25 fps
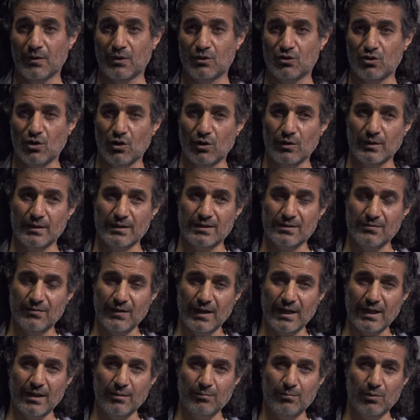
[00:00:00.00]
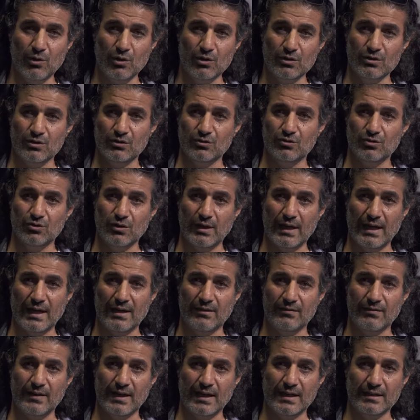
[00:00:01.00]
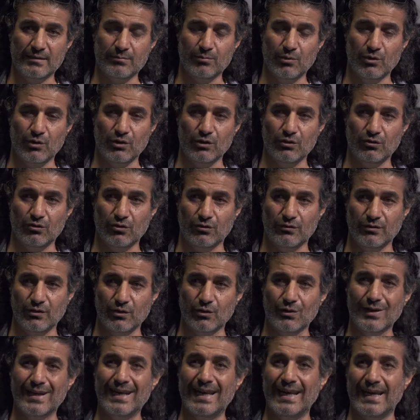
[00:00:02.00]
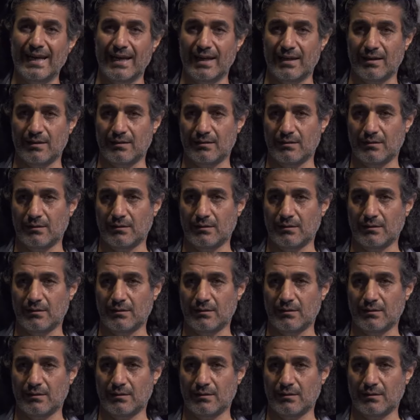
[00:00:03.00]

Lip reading: So it's very important to have that point of view clear.